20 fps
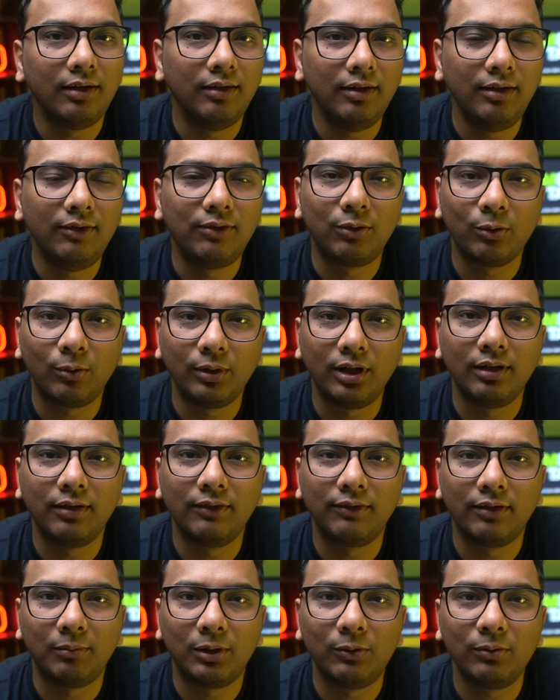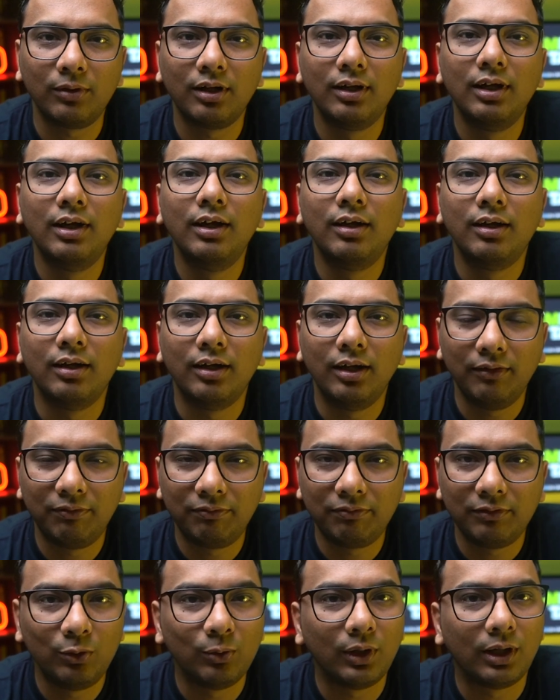restoring this amount
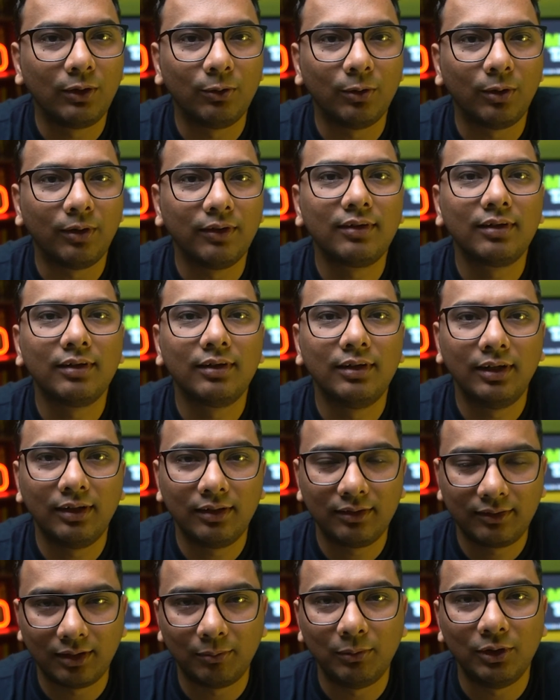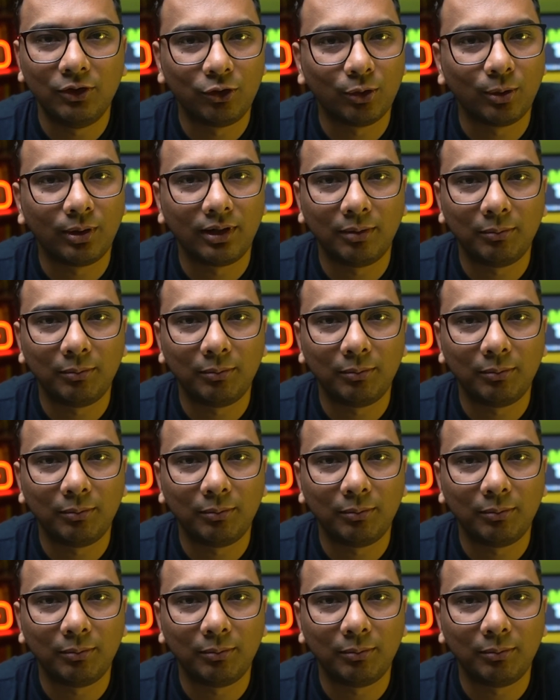if you exhaust the sum insured